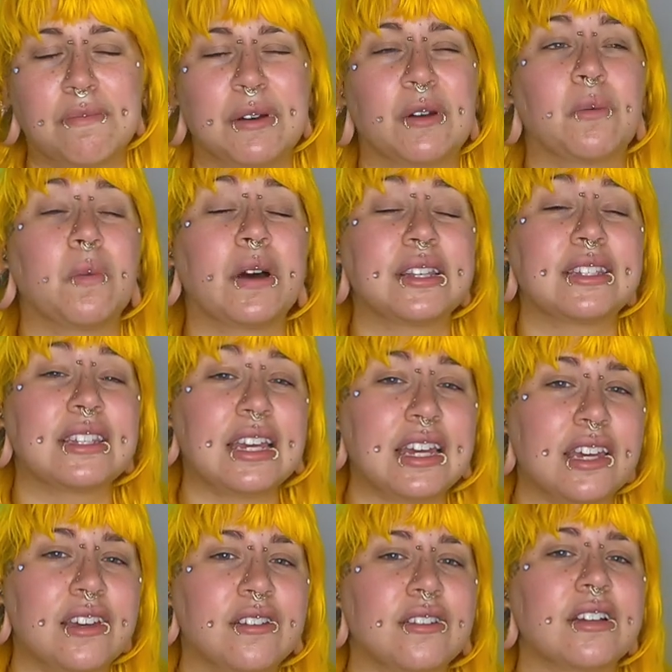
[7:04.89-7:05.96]
But once they
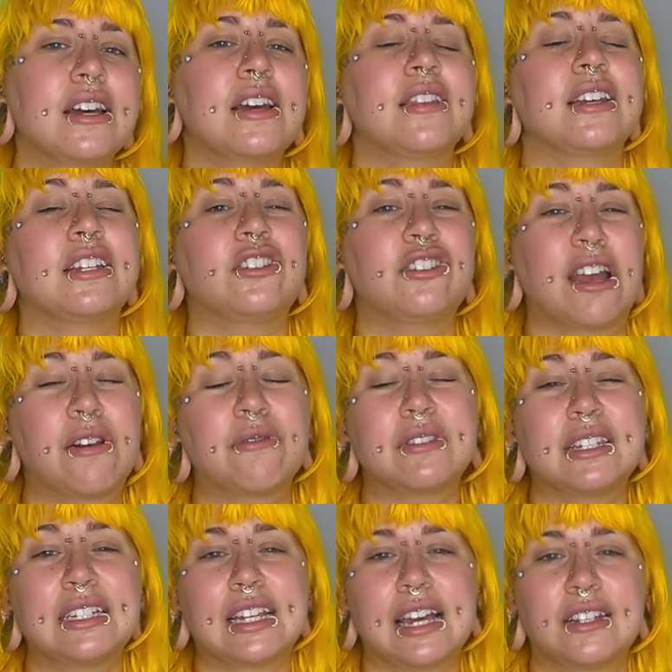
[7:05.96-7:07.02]
heal, they
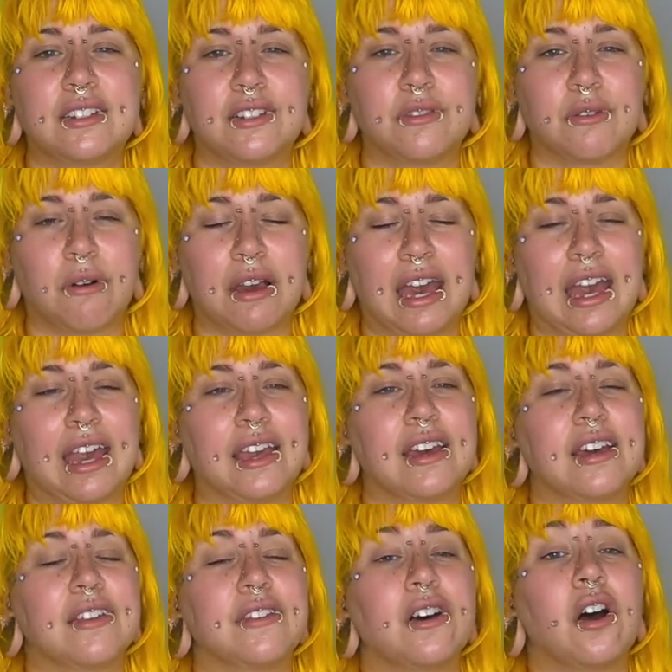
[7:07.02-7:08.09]
generally tend to do okay.
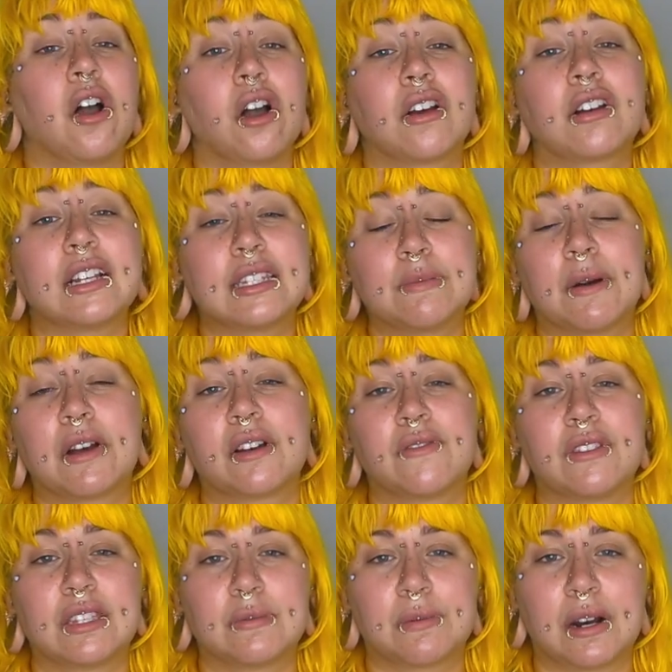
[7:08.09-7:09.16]
The hardest part of
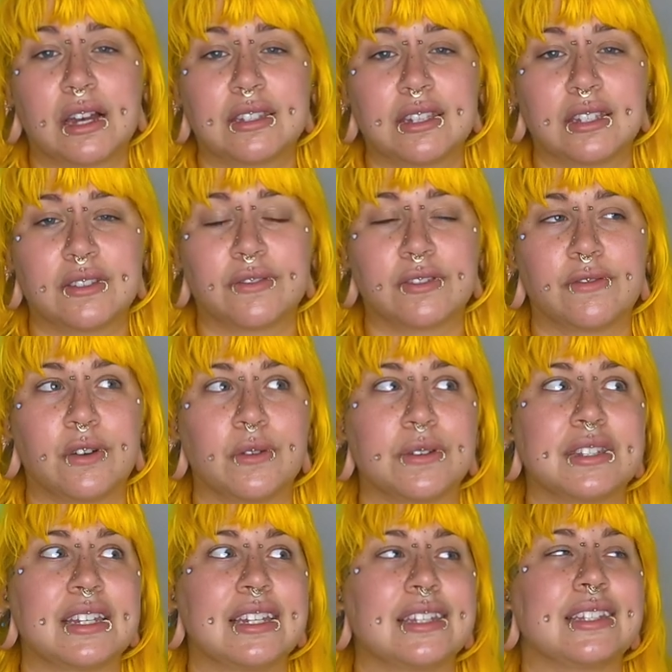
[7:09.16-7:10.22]
this process for
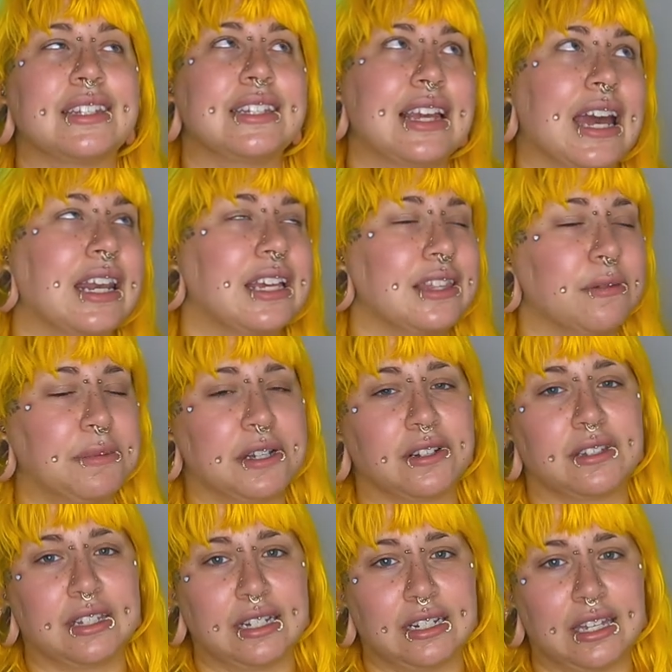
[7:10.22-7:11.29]
folks is getting the
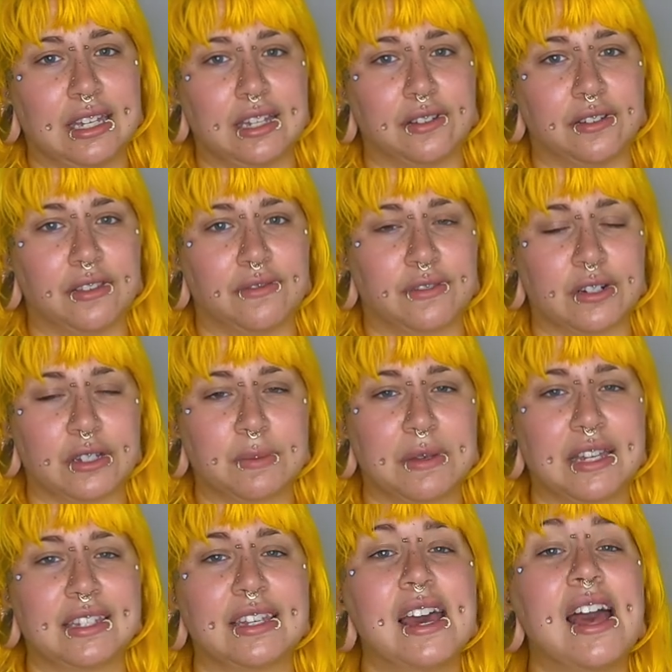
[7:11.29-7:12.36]
piercing to heal in the first
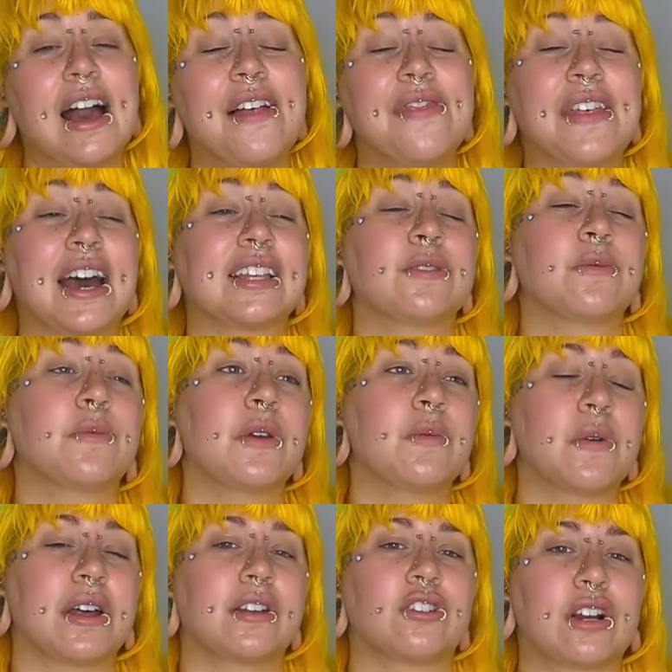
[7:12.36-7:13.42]
place, and that's when we
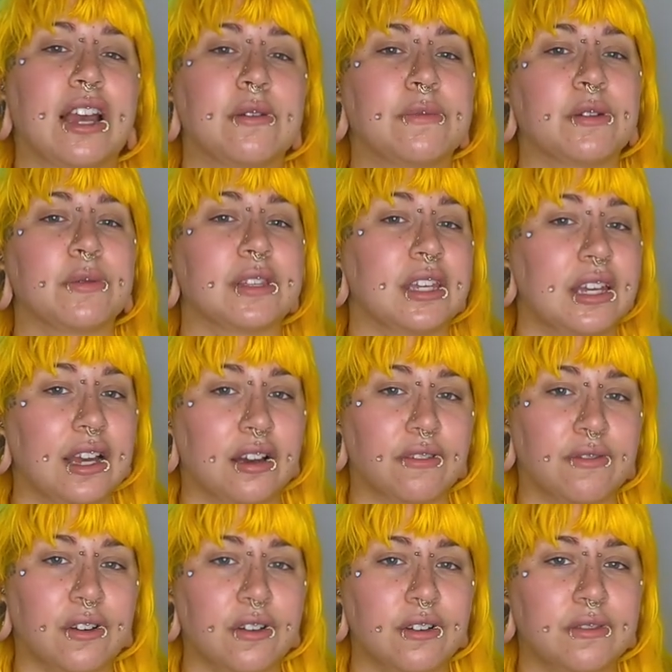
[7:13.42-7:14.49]
want to try and be really
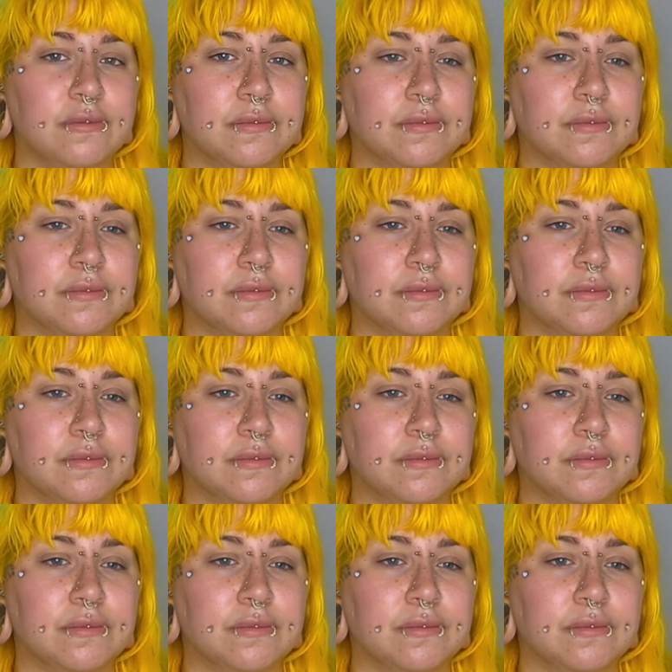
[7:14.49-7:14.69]
careful.